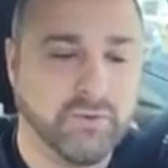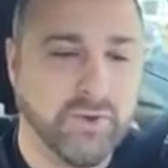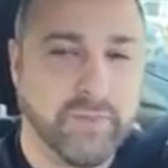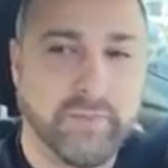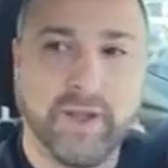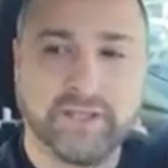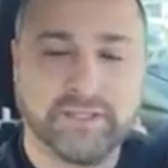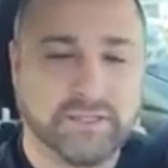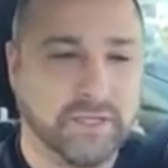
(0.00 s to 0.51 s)

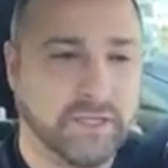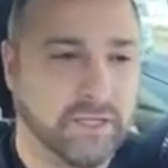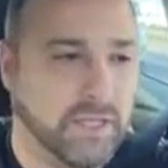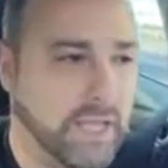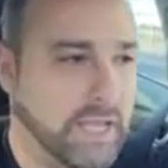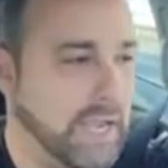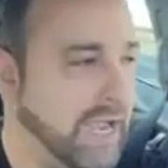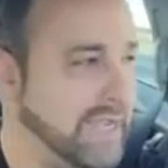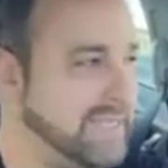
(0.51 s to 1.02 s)
great minds think
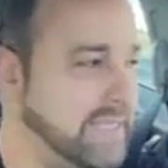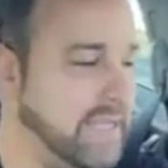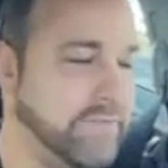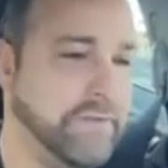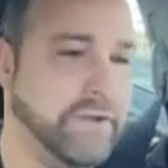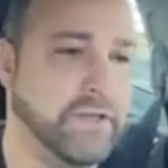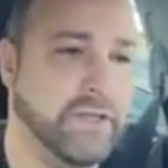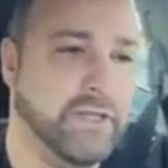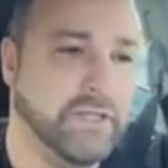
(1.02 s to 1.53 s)
alike. I
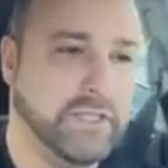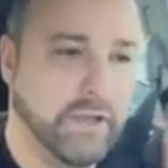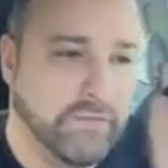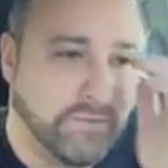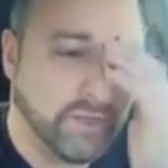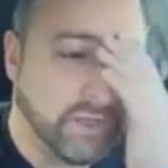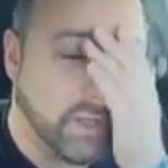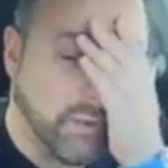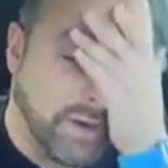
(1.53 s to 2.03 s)

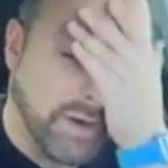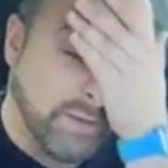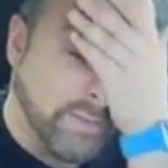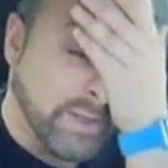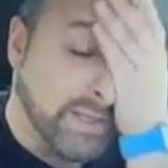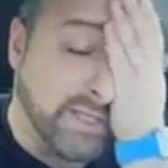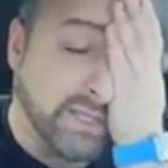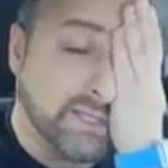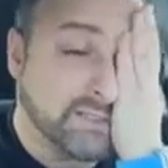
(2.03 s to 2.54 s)
definitely
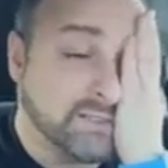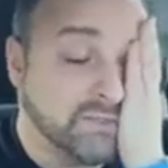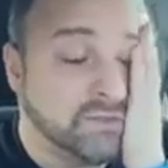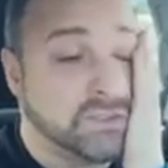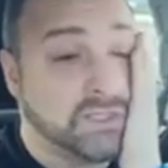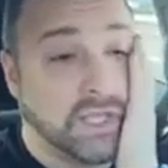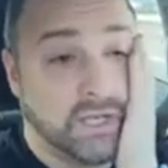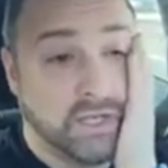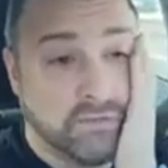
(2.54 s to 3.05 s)
recommend against
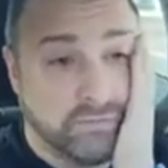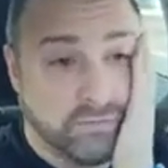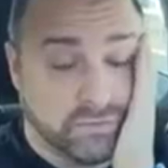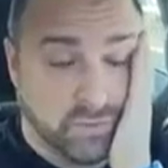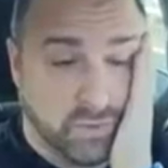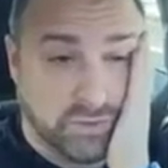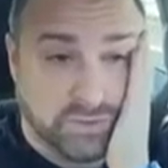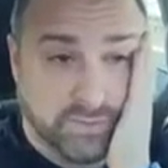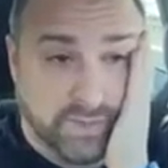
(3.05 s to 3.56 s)
using any of
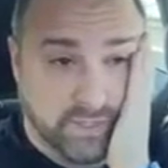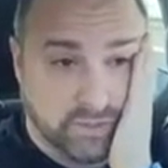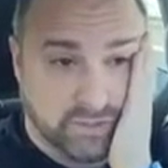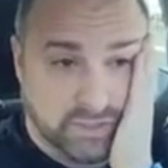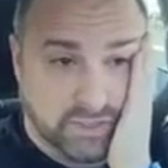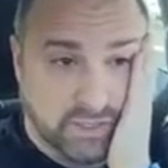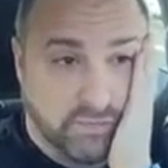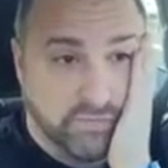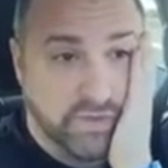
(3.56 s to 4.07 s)
those words about
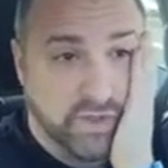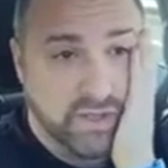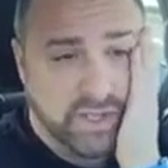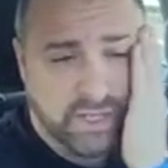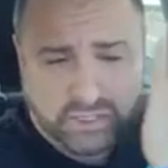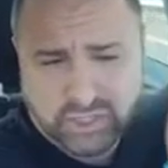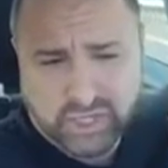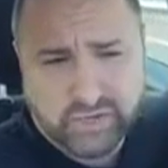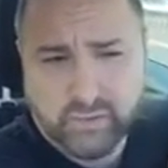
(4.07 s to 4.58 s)
yourself.
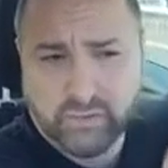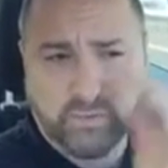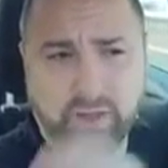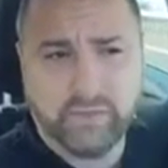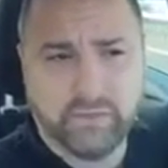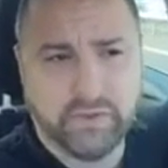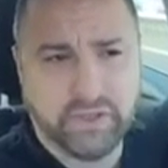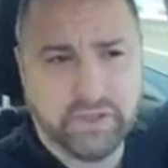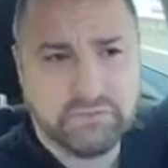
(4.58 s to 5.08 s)
In general,
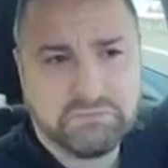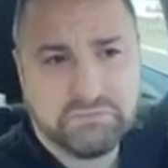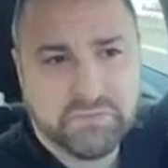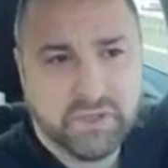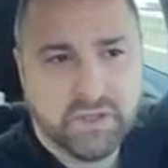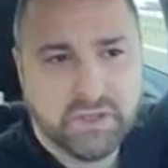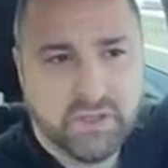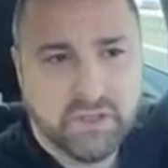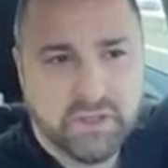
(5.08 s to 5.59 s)
by the way.
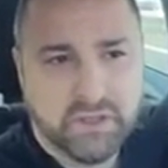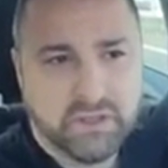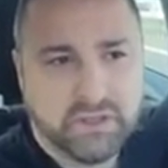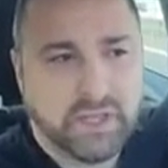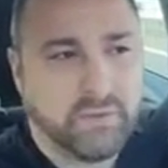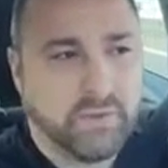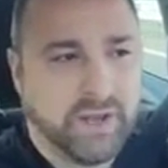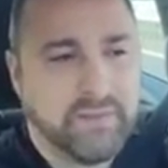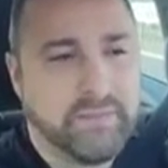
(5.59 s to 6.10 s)

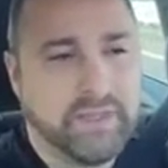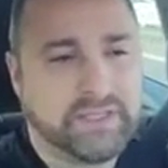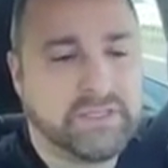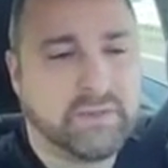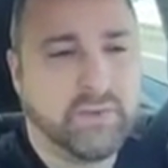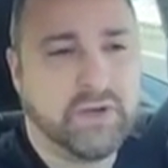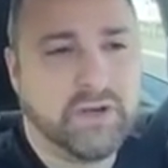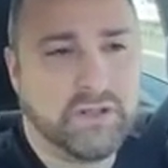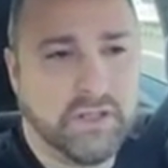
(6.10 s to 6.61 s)
Like when I
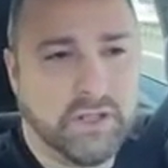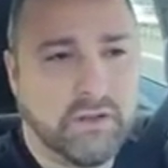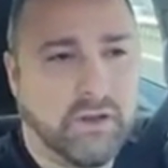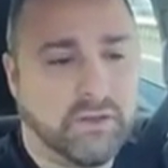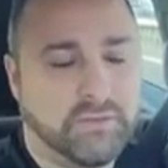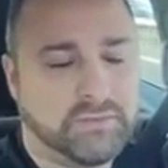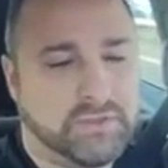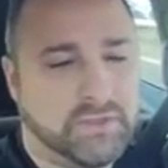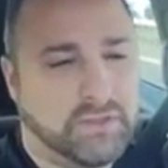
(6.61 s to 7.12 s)
meet someone and they
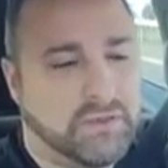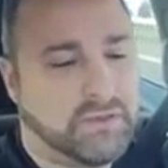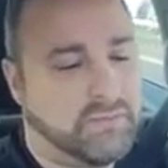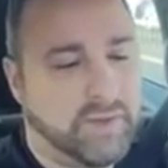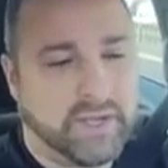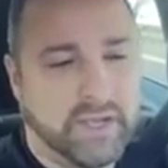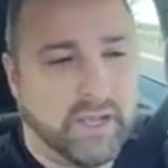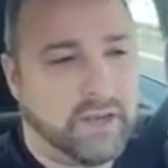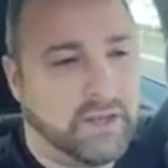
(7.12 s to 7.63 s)
call them,
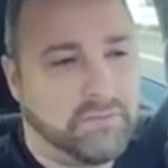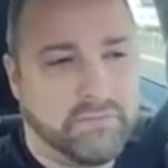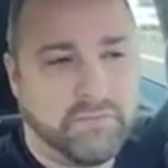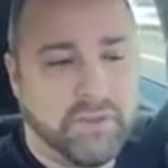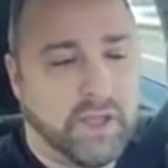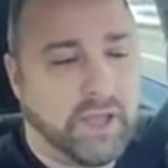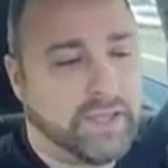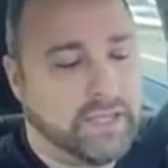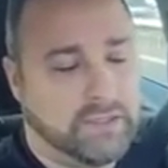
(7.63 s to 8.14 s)
oh my God,
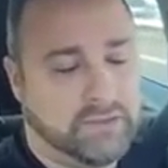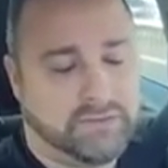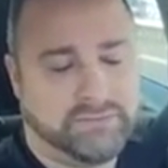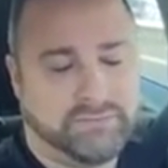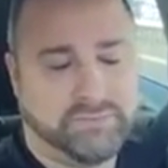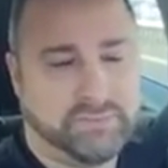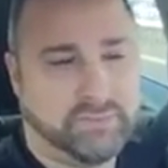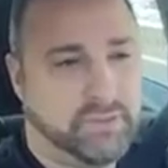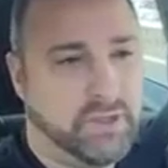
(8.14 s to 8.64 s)

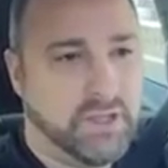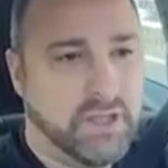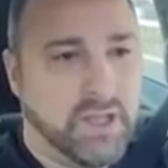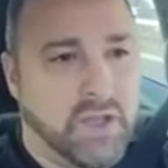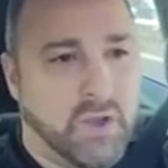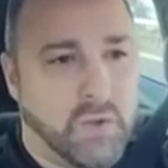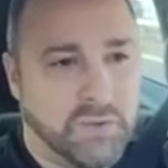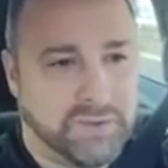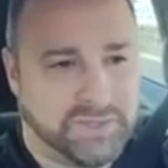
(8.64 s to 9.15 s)

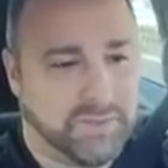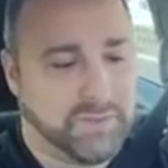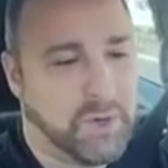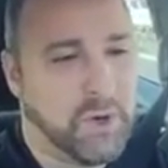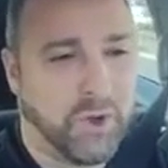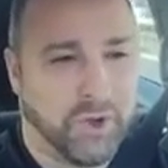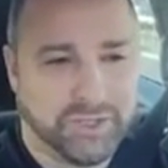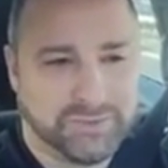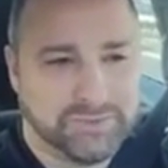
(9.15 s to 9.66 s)
when
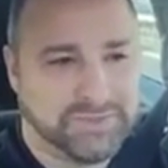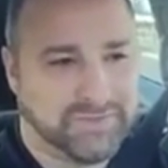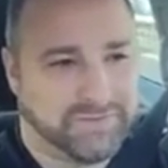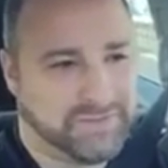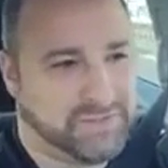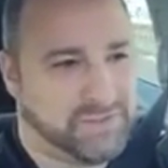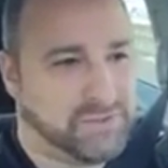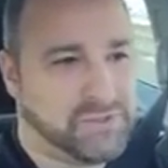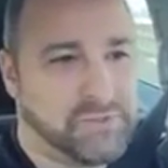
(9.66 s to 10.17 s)
someone calls
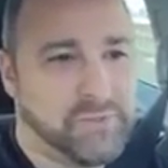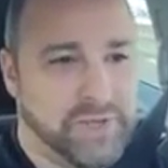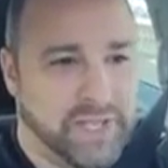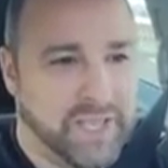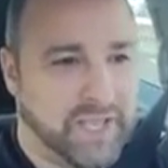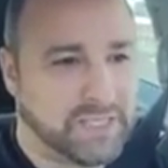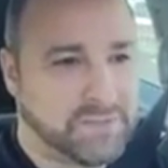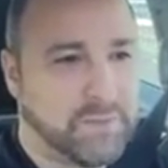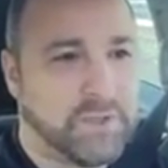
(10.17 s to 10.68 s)
himself a social
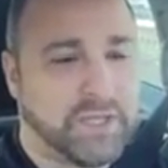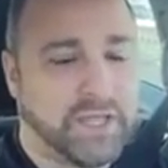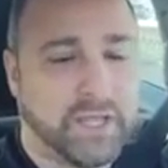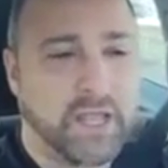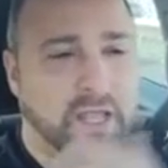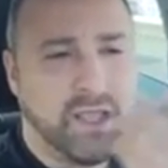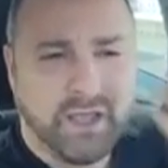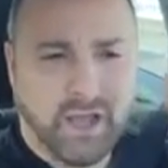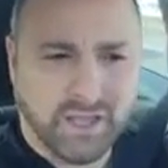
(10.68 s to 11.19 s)
media expert,
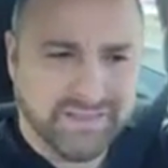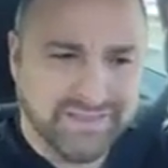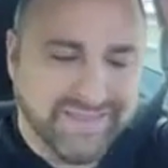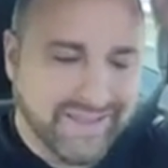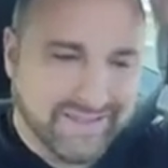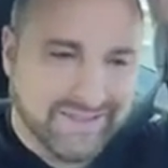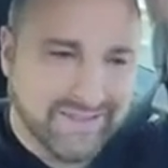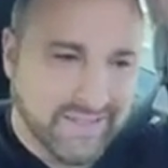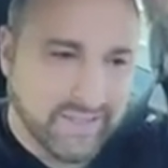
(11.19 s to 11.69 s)
like on
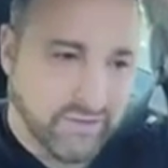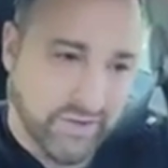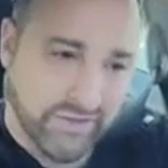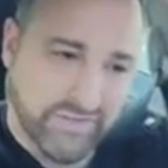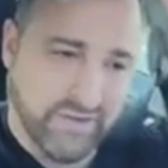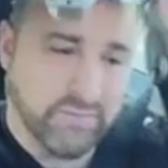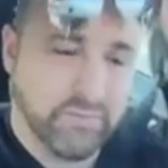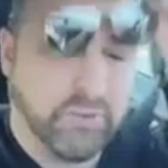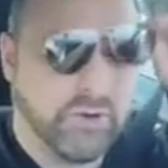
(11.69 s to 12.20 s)
LinkedIn or
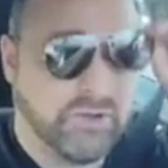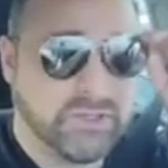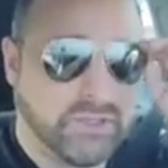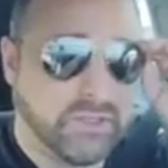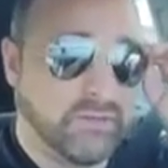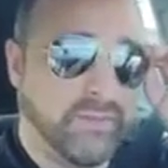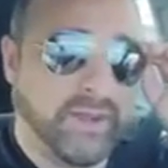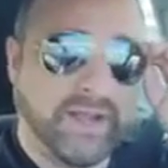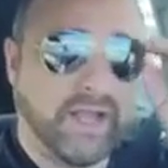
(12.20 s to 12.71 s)
even in
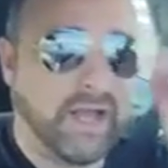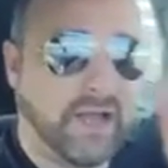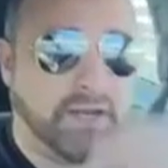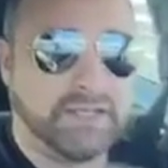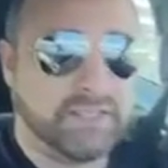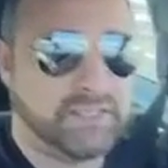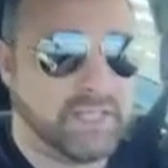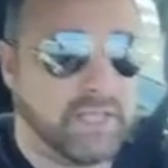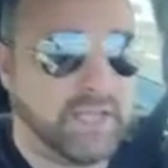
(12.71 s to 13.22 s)
person, oh my
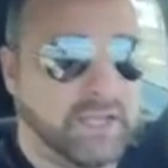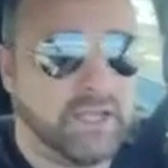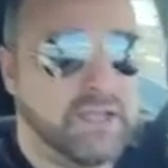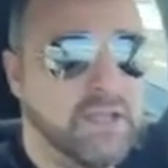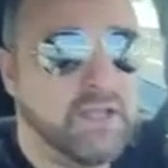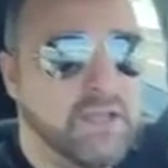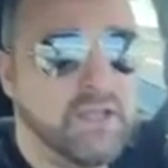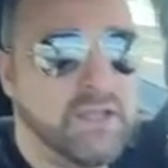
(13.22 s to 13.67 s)
God, it's like